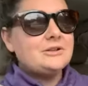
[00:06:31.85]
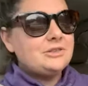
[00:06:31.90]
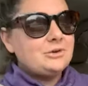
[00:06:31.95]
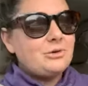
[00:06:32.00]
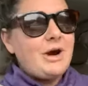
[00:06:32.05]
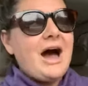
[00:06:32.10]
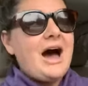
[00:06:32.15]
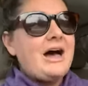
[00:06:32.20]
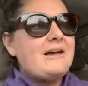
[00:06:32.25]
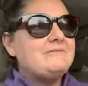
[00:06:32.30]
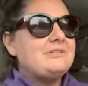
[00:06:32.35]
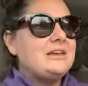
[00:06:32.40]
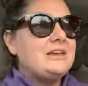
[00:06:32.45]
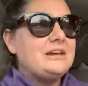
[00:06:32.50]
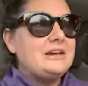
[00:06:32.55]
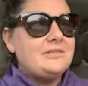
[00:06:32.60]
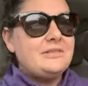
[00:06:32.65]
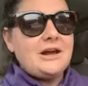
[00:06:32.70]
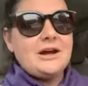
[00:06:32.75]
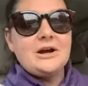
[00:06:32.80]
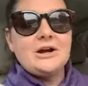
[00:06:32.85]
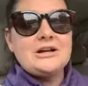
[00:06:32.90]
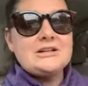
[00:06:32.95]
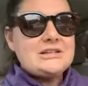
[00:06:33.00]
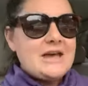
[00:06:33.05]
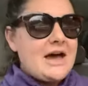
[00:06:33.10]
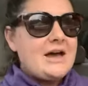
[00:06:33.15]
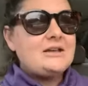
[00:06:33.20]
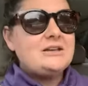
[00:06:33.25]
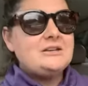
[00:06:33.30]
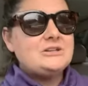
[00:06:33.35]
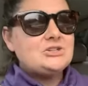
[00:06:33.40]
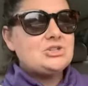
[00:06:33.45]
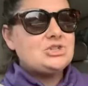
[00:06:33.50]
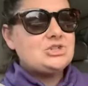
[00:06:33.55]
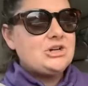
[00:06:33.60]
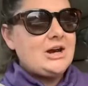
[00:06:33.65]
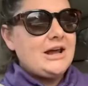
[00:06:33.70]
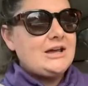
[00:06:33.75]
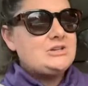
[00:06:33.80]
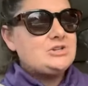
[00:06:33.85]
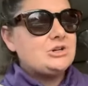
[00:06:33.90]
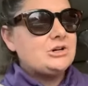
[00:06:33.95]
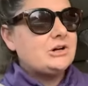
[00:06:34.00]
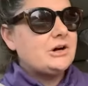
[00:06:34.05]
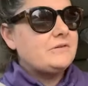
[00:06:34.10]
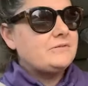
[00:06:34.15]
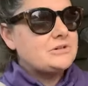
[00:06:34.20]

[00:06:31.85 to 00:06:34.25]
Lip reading: thriving and they are attacking a stranger